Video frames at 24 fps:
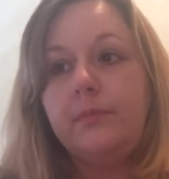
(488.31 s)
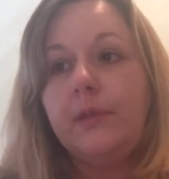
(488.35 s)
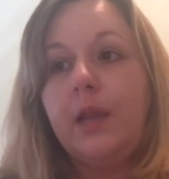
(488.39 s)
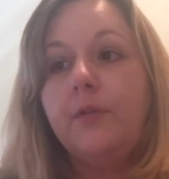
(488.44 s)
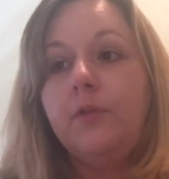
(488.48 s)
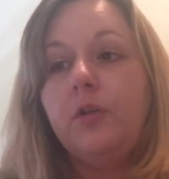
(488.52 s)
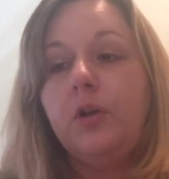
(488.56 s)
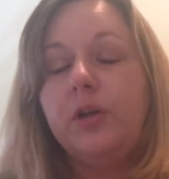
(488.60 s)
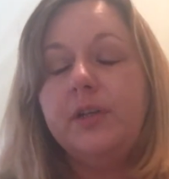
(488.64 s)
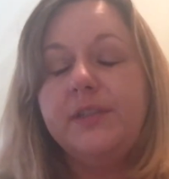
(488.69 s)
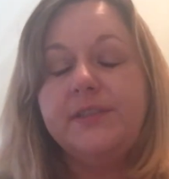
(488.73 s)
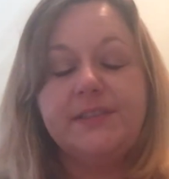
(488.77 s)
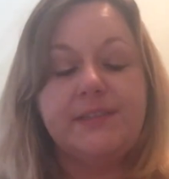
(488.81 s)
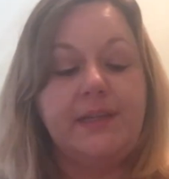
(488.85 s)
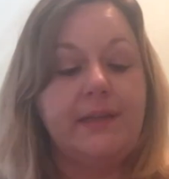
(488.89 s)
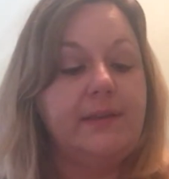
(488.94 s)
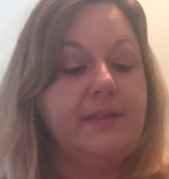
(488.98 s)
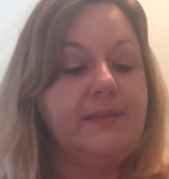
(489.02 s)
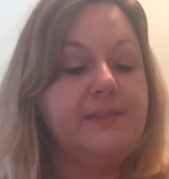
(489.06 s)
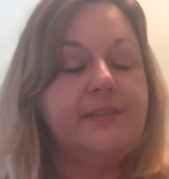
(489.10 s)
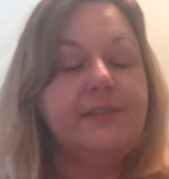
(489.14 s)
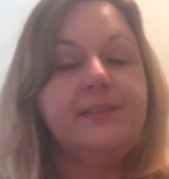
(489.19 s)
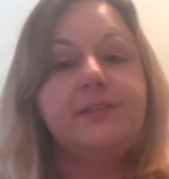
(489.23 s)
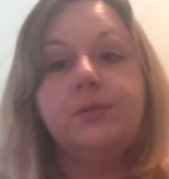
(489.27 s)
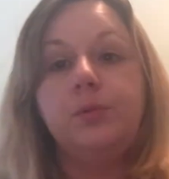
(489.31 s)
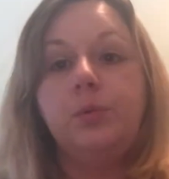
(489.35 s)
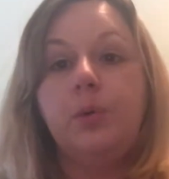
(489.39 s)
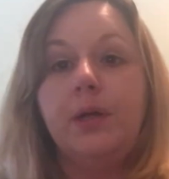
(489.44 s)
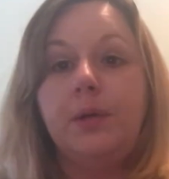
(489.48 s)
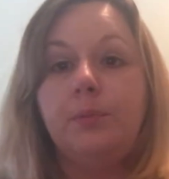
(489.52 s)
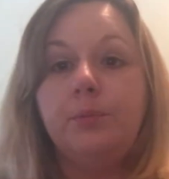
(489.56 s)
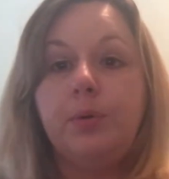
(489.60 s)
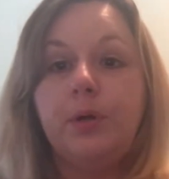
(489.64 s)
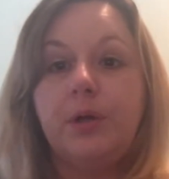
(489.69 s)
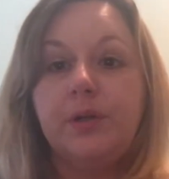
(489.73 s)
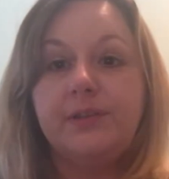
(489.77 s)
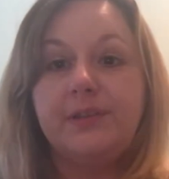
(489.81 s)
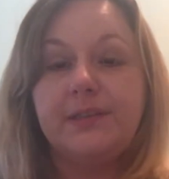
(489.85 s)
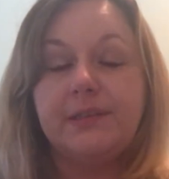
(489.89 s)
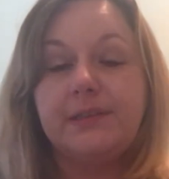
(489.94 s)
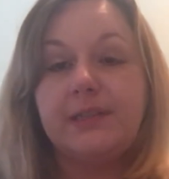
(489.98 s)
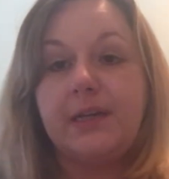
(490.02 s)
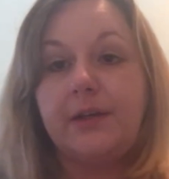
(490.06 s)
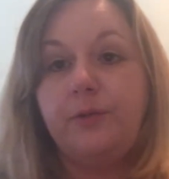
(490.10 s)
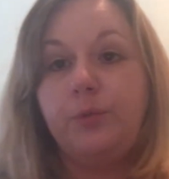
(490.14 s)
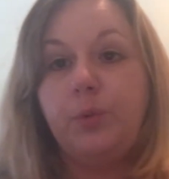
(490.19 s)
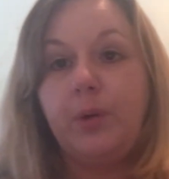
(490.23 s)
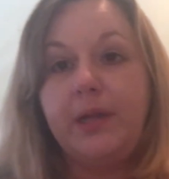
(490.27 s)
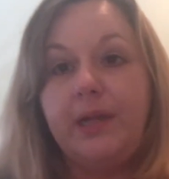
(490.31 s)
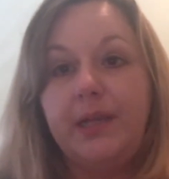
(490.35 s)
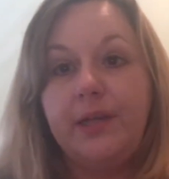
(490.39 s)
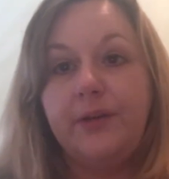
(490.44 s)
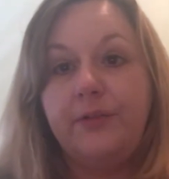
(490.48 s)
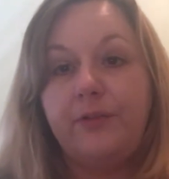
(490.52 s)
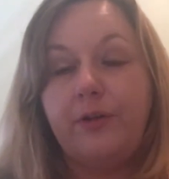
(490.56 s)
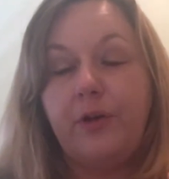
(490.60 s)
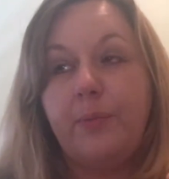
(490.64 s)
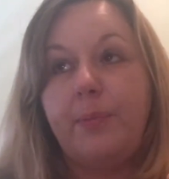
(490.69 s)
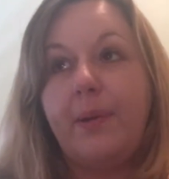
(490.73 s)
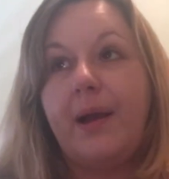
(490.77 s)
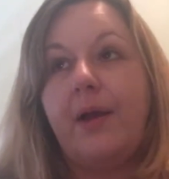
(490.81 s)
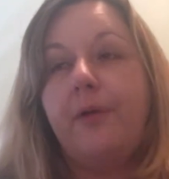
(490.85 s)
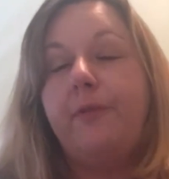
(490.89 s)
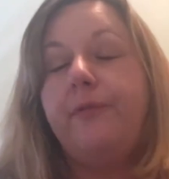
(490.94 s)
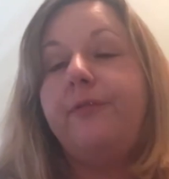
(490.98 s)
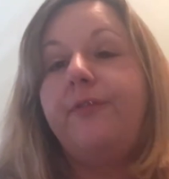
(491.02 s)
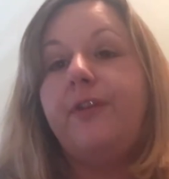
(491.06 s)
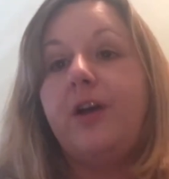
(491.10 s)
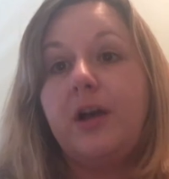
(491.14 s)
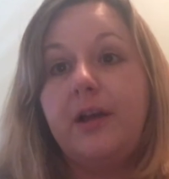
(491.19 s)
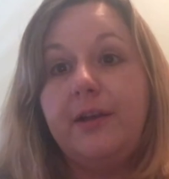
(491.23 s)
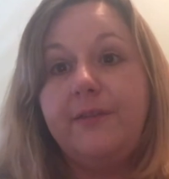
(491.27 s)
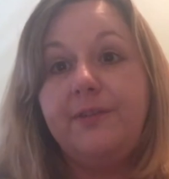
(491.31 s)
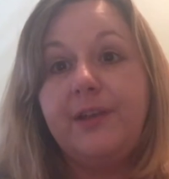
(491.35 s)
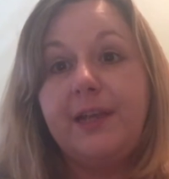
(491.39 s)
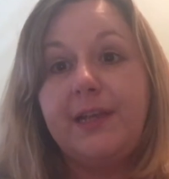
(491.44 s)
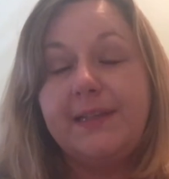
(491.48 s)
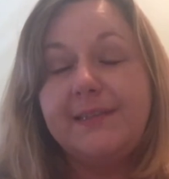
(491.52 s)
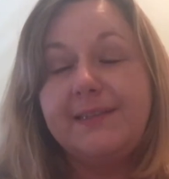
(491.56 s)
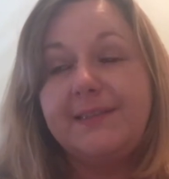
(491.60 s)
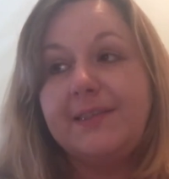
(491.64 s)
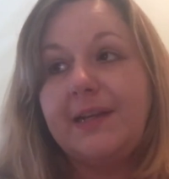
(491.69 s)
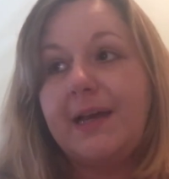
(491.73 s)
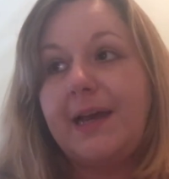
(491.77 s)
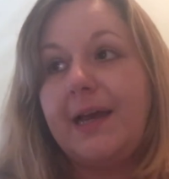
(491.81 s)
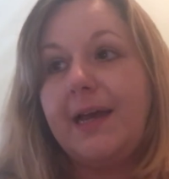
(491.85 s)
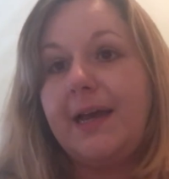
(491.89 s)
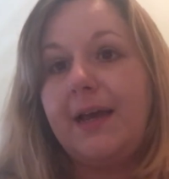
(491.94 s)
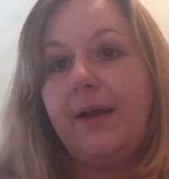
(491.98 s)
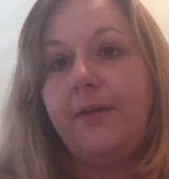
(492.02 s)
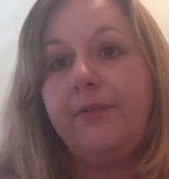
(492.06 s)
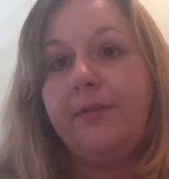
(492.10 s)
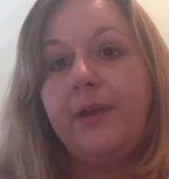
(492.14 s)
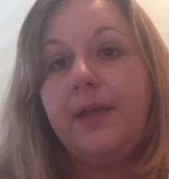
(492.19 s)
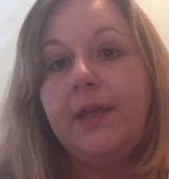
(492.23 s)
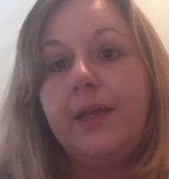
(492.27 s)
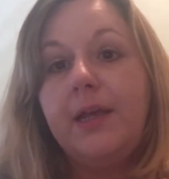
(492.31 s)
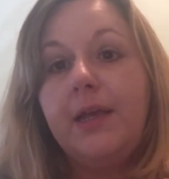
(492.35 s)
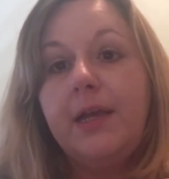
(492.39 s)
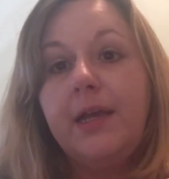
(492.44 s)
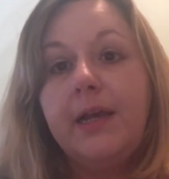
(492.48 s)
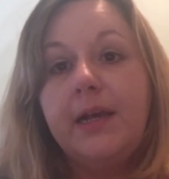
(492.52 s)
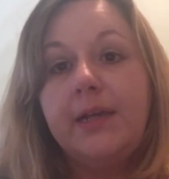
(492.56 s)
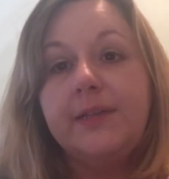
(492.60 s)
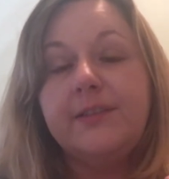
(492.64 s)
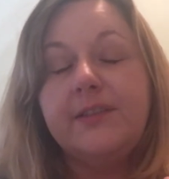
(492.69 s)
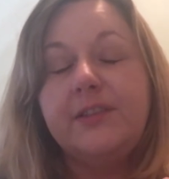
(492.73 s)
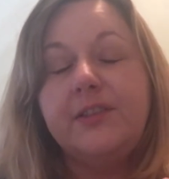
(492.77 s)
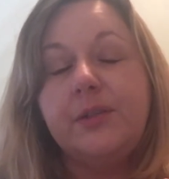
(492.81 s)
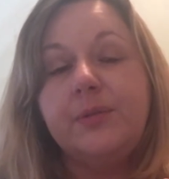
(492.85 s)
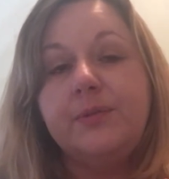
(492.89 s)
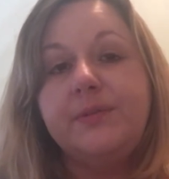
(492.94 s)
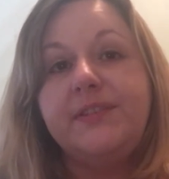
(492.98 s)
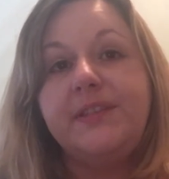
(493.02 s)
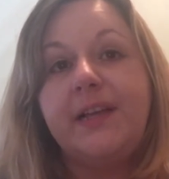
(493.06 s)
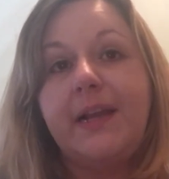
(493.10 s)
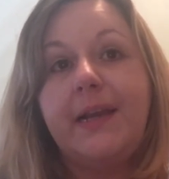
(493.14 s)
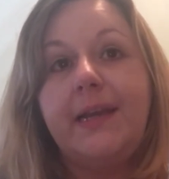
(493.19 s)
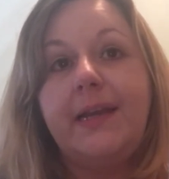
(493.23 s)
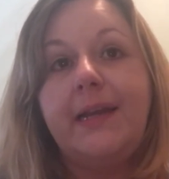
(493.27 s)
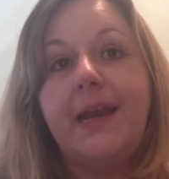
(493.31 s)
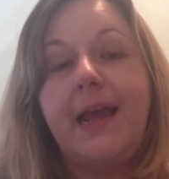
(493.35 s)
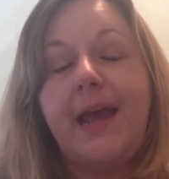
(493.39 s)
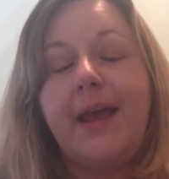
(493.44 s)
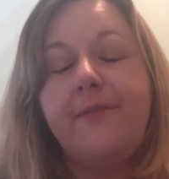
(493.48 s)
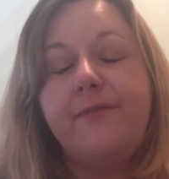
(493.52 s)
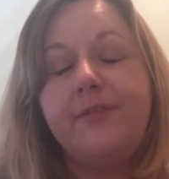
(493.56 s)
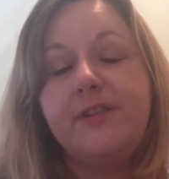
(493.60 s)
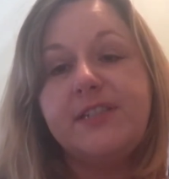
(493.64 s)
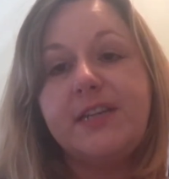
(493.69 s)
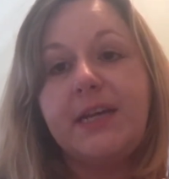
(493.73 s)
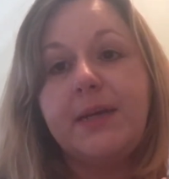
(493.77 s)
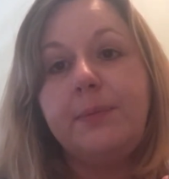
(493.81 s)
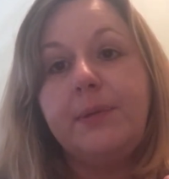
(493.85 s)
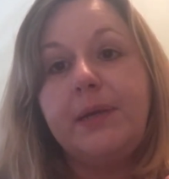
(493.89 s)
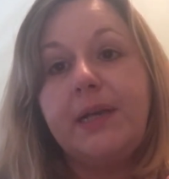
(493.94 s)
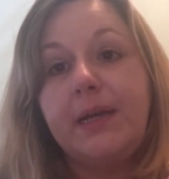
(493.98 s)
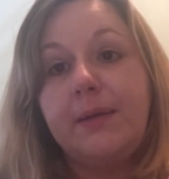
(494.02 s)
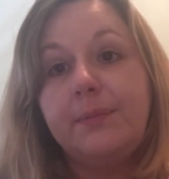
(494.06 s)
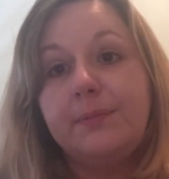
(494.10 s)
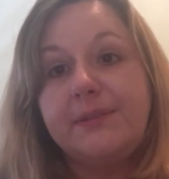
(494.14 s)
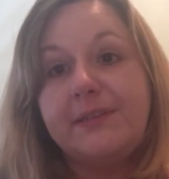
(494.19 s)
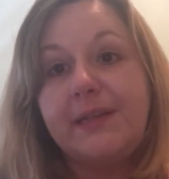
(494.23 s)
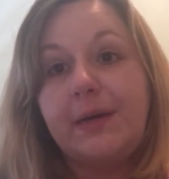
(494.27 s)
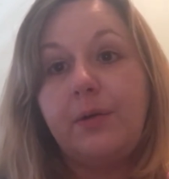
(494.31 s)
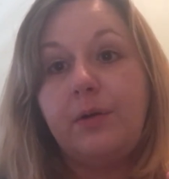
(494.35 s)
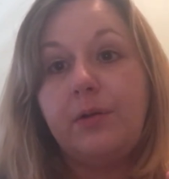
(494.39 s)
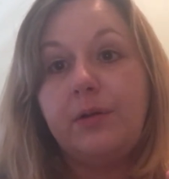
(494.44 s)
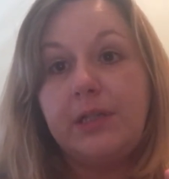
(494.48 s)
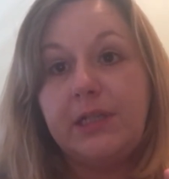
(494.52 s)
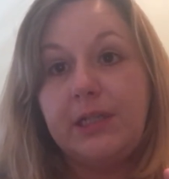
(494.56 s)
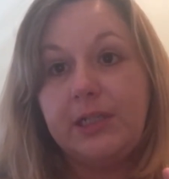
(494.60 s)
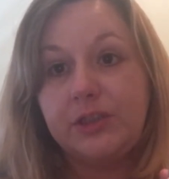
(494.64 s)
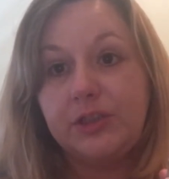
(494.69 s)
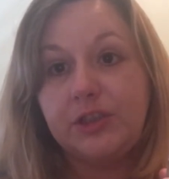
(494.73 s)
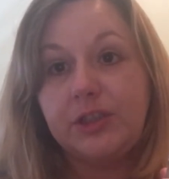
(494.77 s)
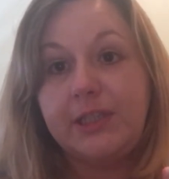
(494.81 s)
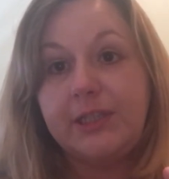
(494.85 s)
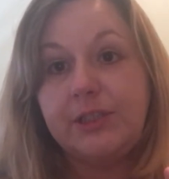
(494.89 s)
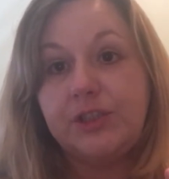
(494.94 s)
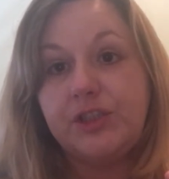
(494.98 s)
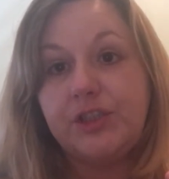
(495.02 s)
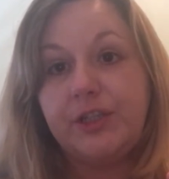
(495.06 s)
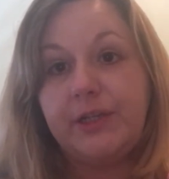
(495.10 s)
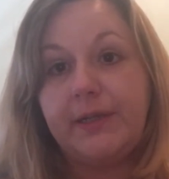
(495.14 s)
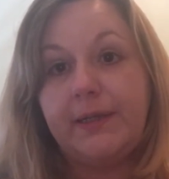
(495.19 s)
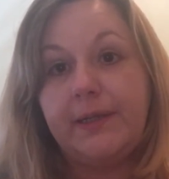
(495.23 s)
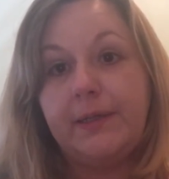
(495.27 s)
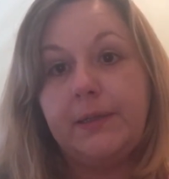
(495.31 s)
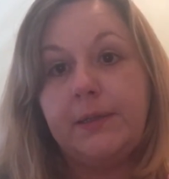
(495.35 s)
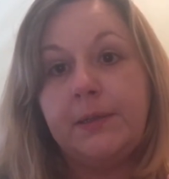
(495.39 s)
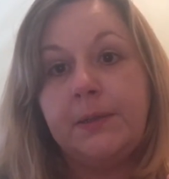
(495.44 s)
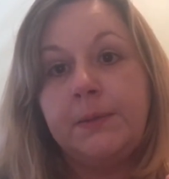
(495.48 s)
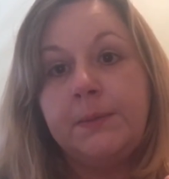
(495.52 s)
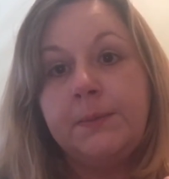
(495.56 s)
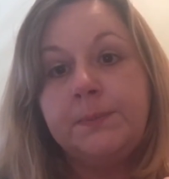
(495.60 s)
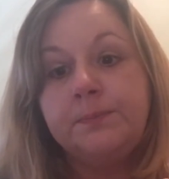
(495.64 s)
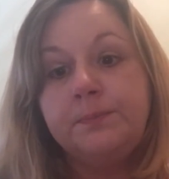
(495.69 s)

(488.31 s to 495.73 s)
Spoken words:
I've got to say, this is the one product I've waited for about 5 years to have. Because they don't sell it. And every time it comes out on the Lush Kitchen,